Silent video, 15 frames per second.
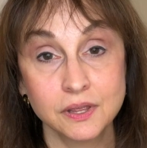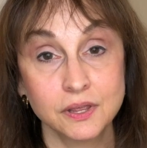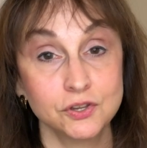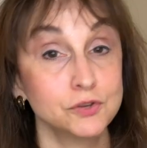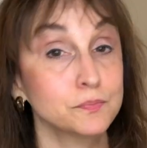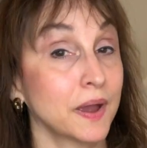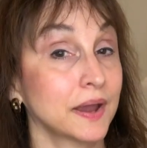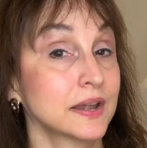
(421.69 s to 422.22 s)
You
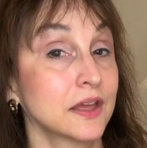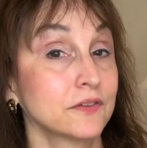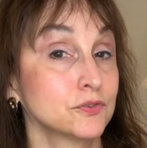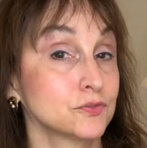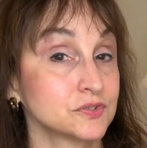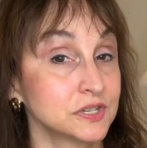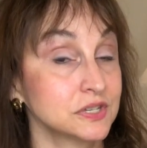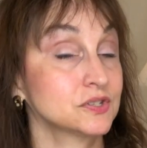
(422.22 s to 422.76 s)
might have your
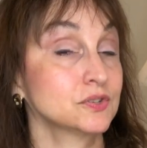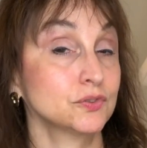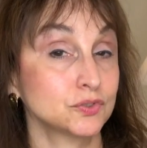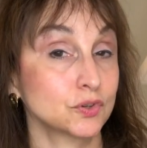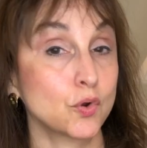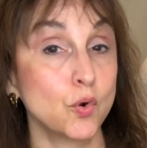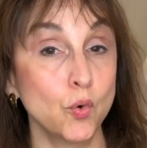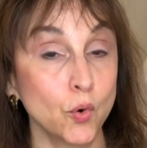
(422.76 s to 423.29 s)
seasonal
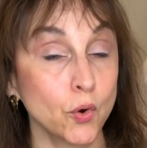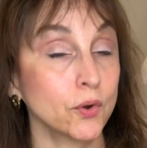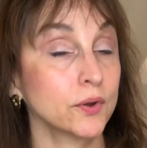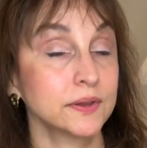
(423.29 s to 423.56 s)
decor.